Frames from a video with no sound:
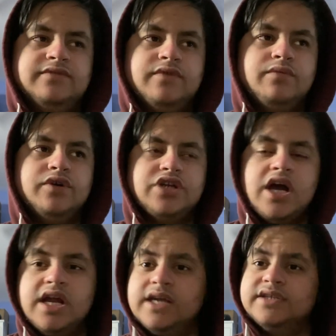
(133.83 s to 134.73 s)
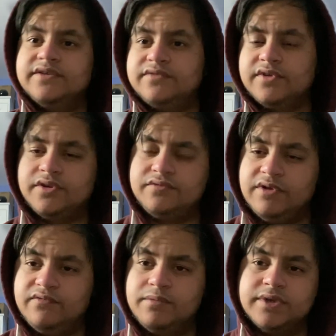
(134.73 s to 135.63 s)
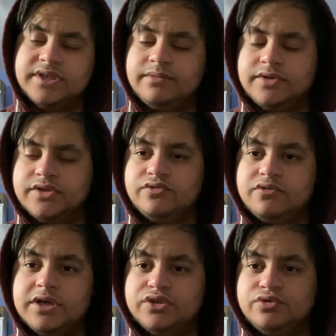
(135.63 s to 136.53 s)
when I watch highlights of the three footballers I'm going to talk about,